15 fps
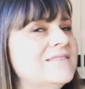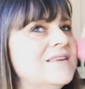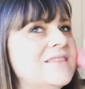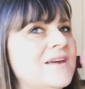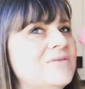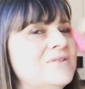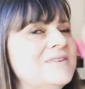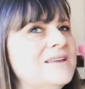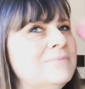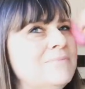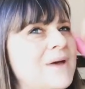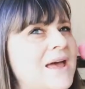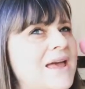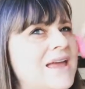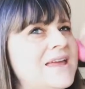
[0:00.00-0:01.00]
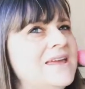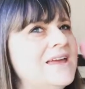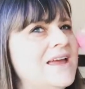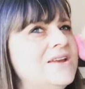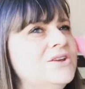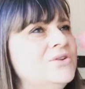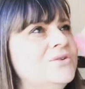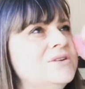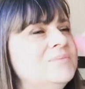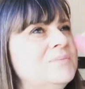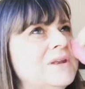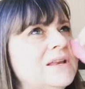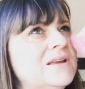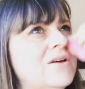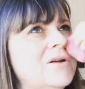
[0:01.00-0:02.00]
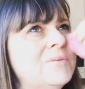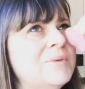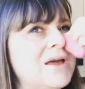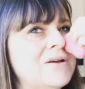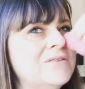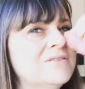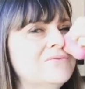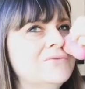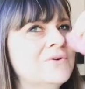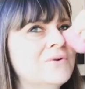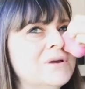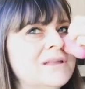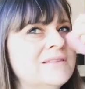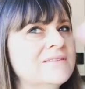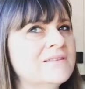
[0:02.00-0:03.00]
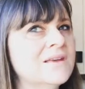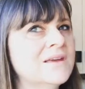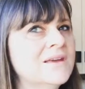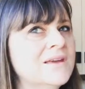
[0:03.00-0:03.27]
So that was in May, and you'd been going backwards and forwards,